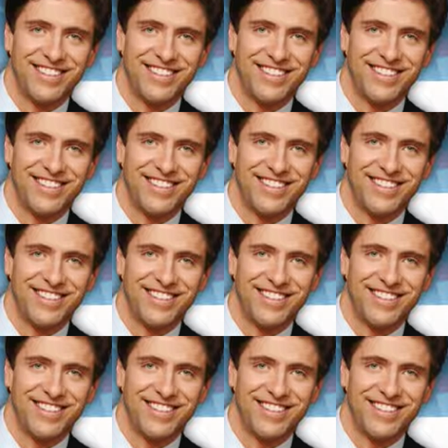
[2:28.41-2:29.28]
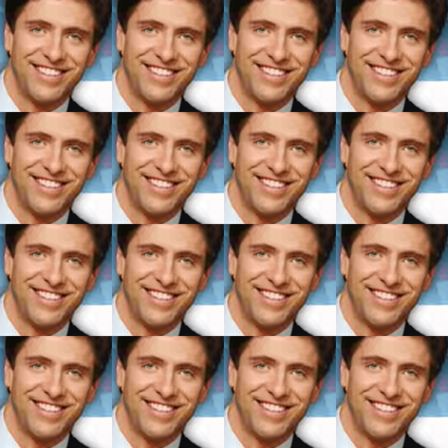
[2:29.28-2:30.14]

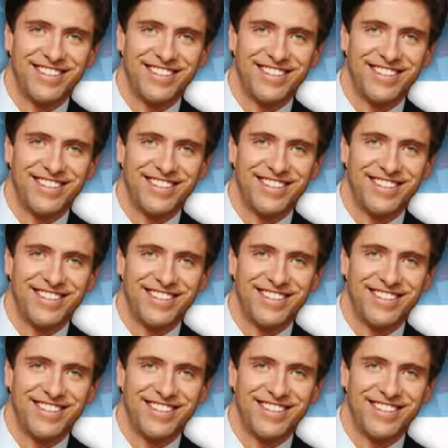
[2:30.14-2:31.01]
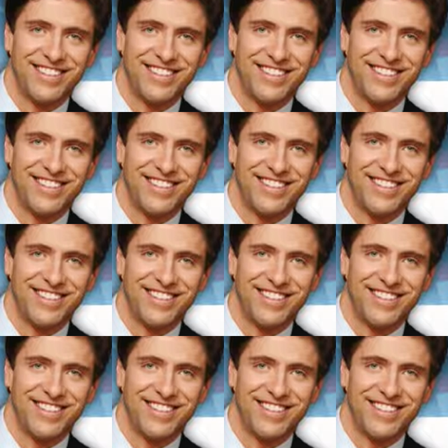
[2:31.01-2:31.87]

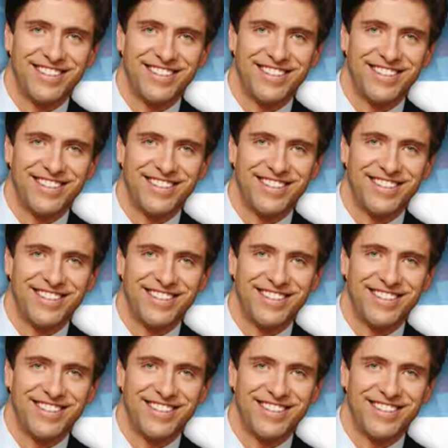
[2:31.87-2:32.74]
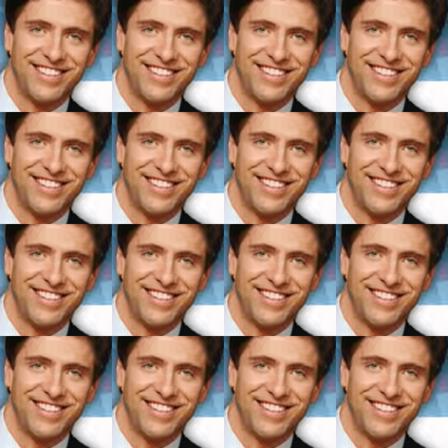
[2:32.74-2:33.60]

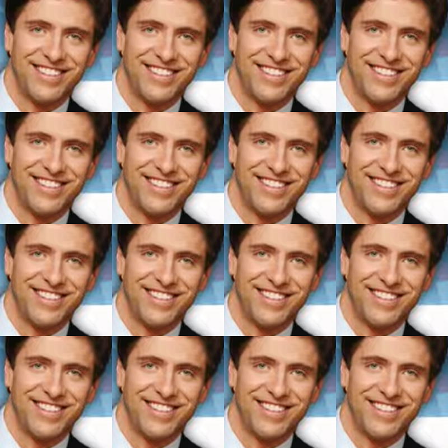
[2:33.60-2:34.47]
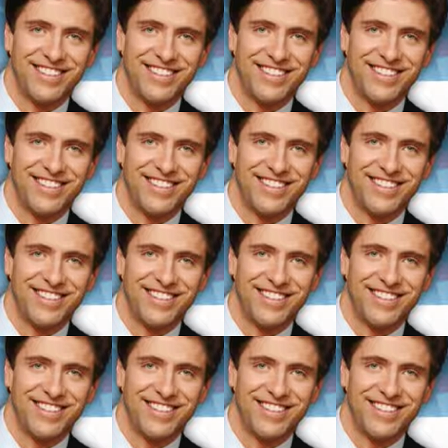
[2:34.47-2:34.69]
The face doesn't move, so there is nothing to read.